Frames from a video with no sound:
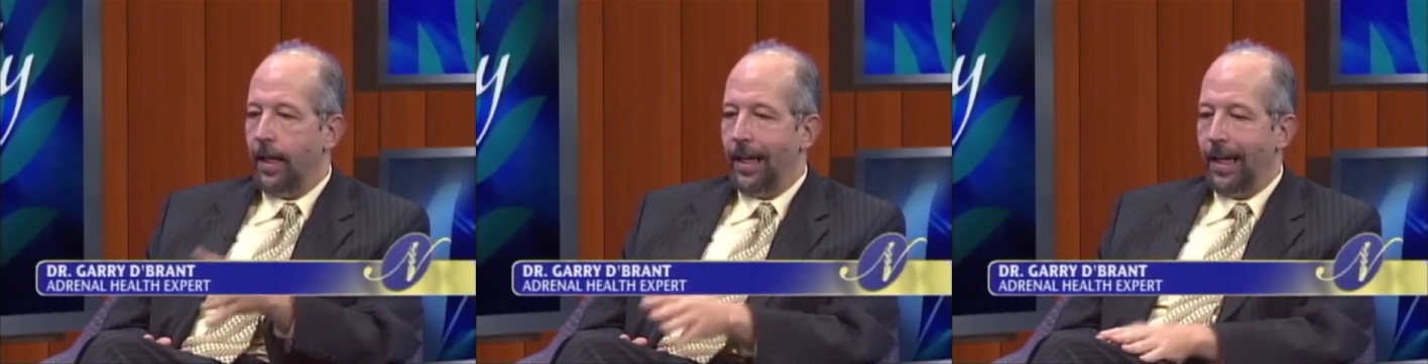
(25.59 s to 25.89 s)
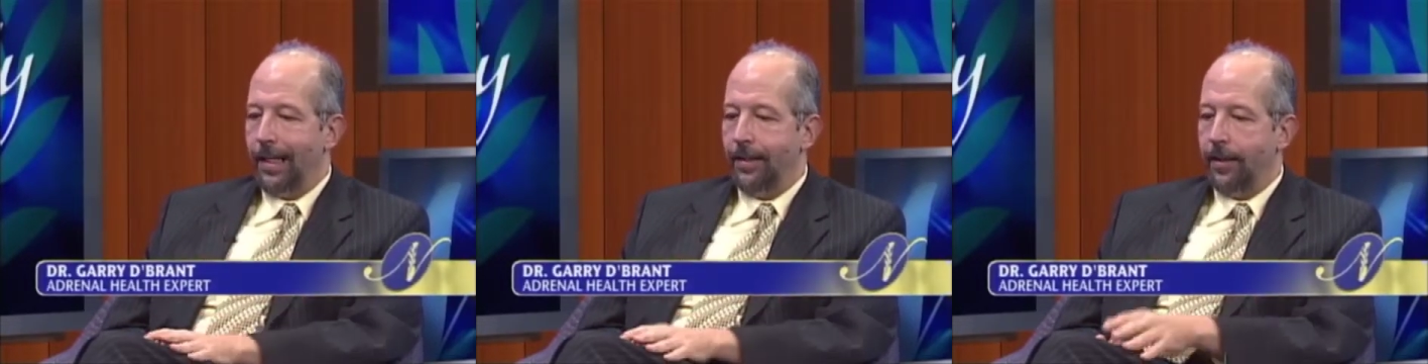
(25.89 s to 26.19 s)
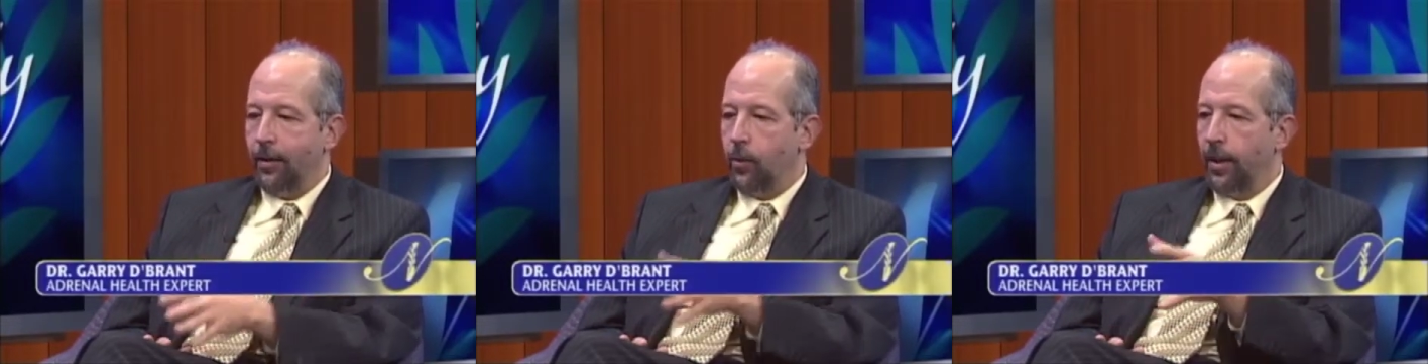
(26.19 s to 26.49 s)
and
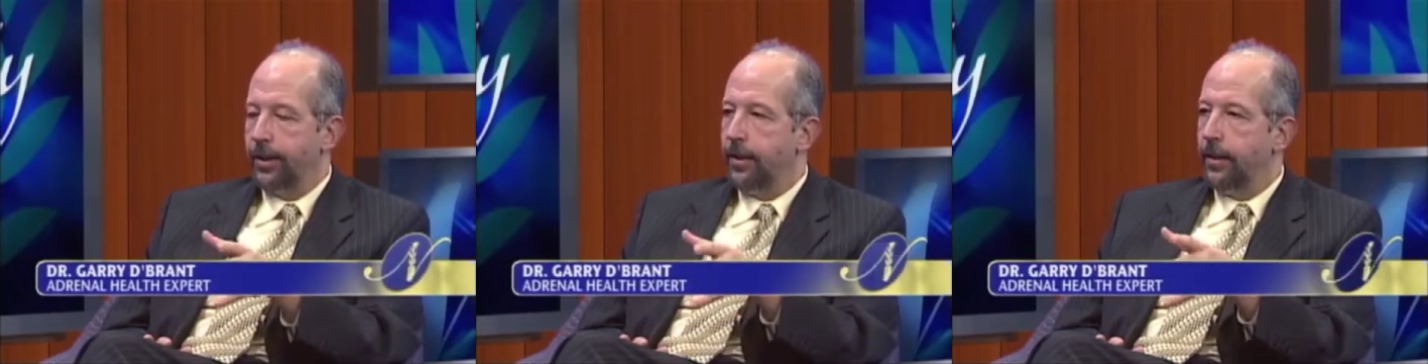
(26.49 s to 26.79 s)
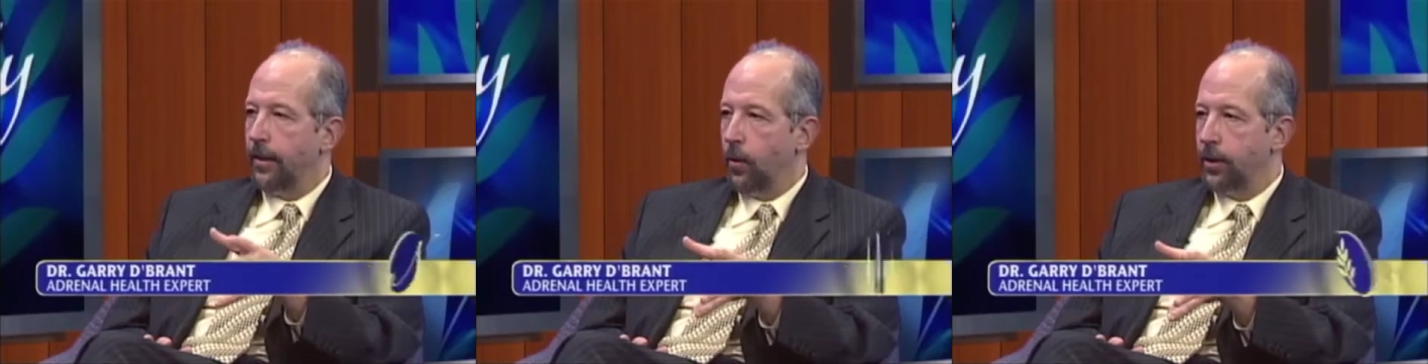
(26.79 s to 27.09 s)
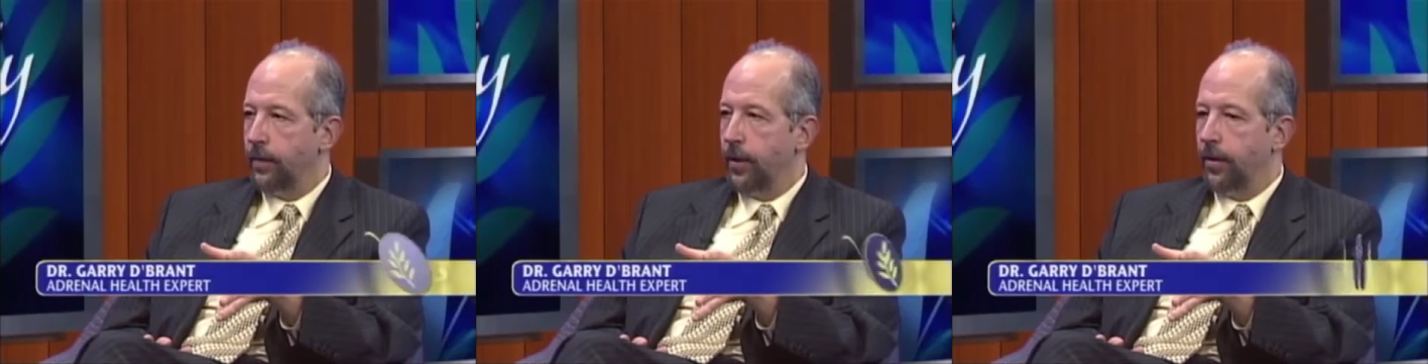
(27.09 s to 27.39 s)
quercetin and a
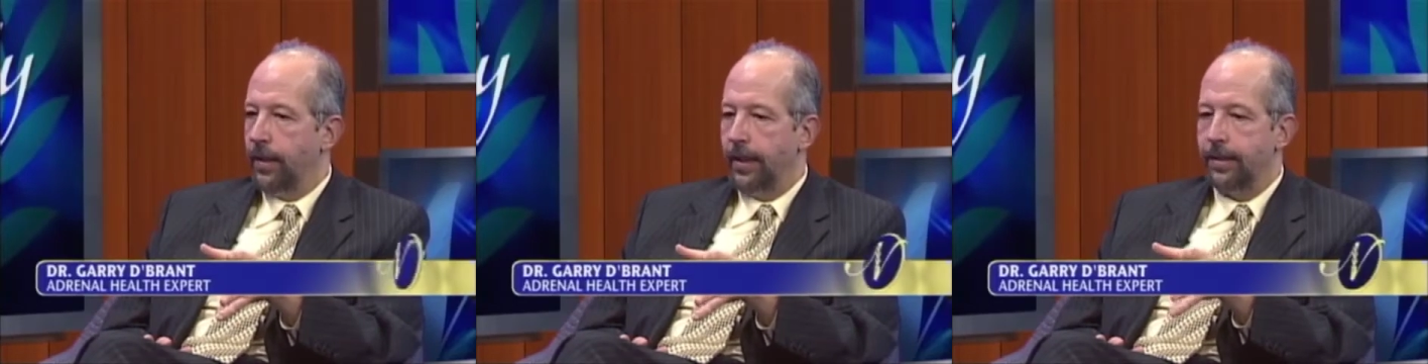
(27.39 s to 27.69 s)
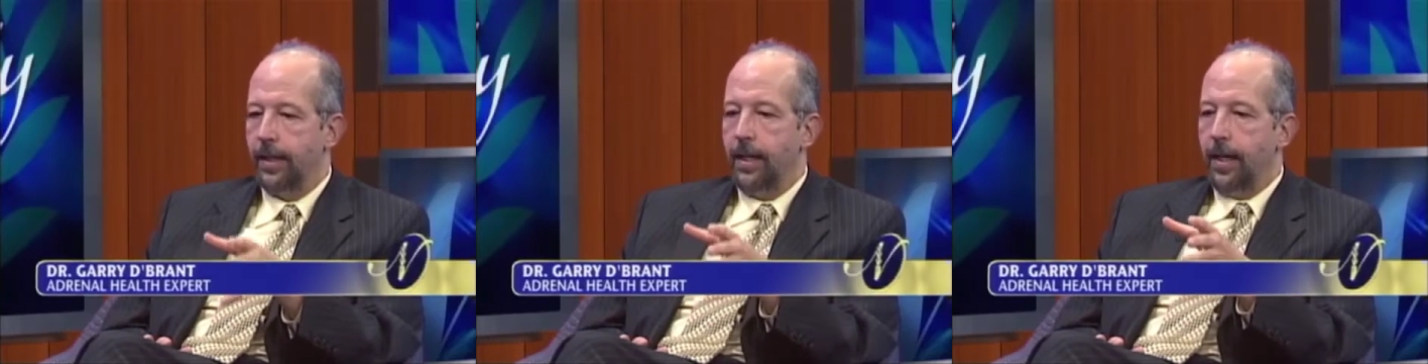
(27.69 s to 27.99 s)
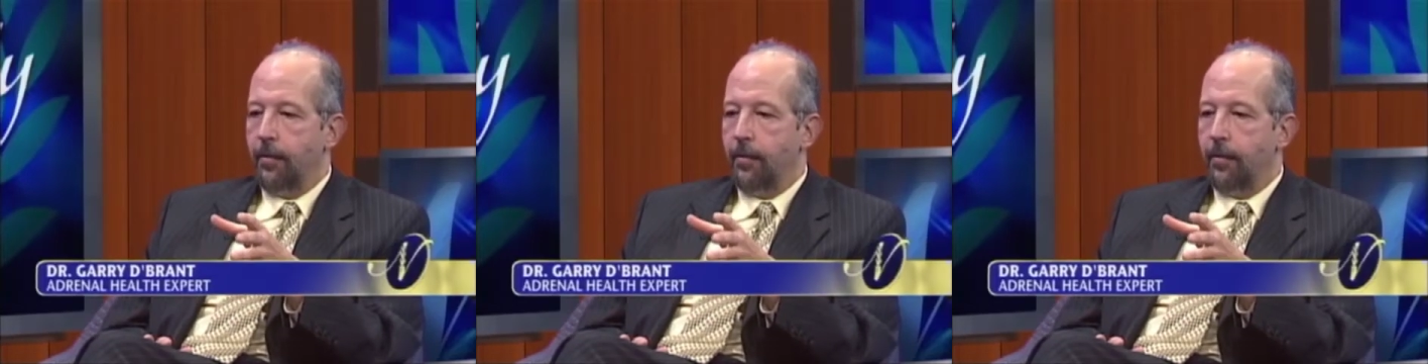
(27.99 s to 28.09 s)
host of other things.